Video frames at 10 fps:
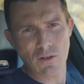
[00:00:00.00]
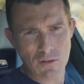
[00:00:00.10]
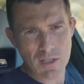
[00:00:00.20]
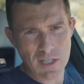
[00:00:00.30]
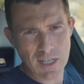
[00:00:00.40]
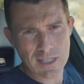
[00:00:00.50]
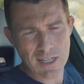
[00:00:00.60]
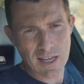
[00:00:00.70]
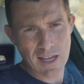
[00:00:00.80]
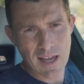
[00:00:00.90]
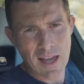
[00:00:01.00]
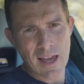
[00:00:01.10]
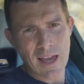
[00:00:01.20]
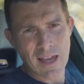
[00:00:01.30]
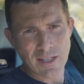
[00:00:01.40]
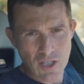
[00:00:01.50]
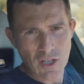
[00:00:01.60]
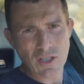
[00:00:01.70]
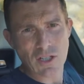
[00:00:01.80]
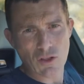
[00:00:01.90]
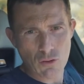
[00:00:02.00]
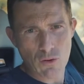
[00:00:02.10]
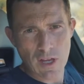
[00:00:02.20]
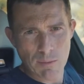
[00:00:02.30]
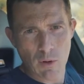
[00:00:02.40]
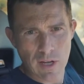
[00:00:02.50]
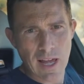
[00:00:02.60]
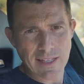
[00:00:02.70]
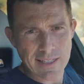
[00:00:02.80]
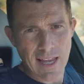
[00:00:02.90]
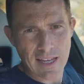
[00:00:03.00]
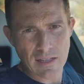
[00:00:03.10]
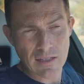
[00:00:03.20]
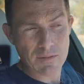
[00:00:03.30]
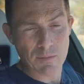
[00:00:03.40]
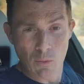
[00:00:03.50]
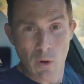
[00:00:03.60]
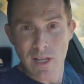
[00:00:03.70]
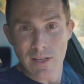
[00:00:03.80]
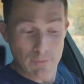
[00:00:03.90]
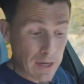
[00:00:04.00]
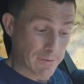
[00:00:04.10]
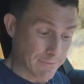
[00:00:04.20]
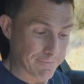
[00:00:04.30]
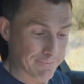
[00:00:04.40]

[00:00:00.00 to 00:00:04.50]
0 to 60 in just 3.8 seconds, but will it? Well,